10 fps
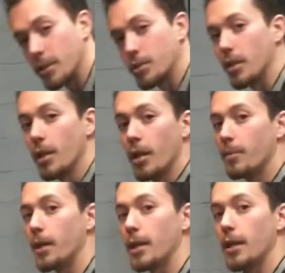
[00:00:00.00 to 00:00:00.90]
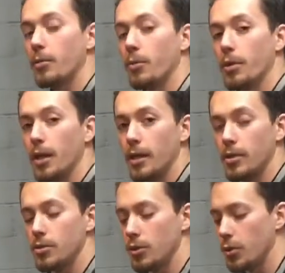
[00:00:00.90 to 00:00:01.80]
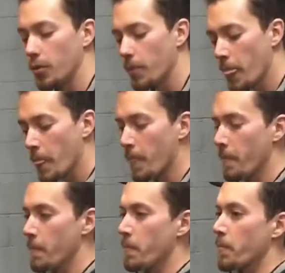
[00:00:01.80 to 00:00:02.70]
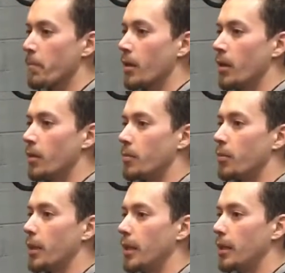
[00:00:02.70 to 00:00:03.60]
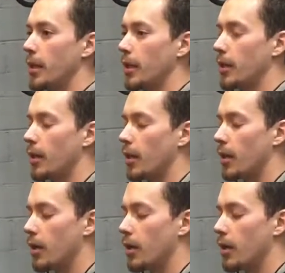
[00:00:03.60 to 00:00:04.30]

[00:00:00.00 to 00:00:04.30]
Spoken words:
position. But again, working into breathing,